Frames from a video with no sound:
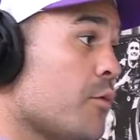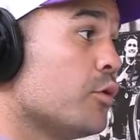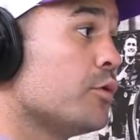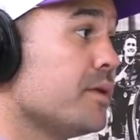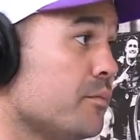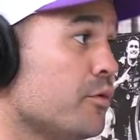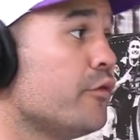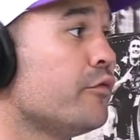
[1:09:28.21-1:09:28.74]
would
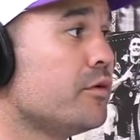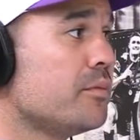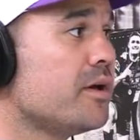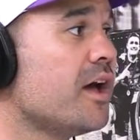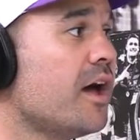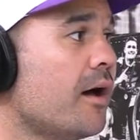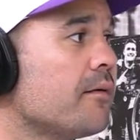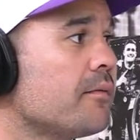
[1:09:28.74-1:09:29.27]
be moving him
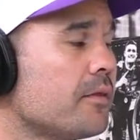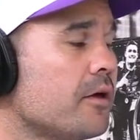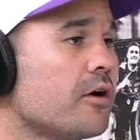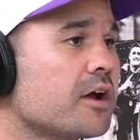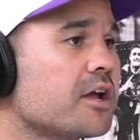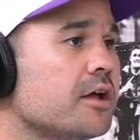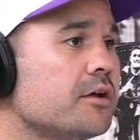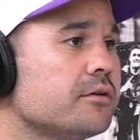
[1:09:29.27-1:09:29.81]
out.
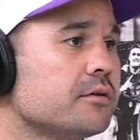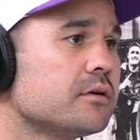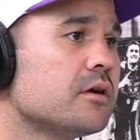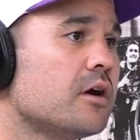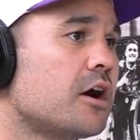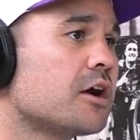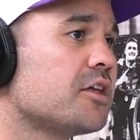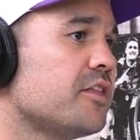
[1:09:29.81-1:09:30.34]
I
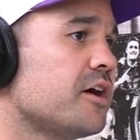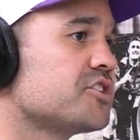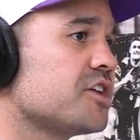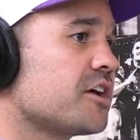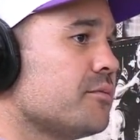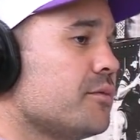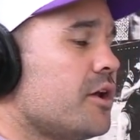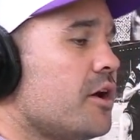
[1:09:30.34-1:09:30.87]
reckon they'll
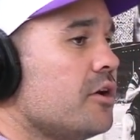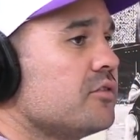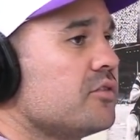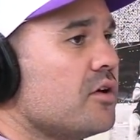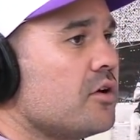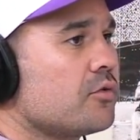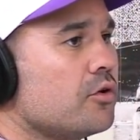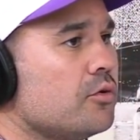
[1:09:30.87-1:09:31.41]
chuck him in a
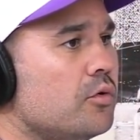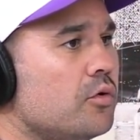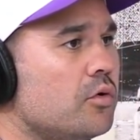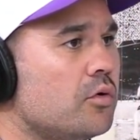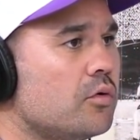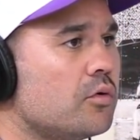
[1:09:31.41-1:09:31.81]
hotel room or...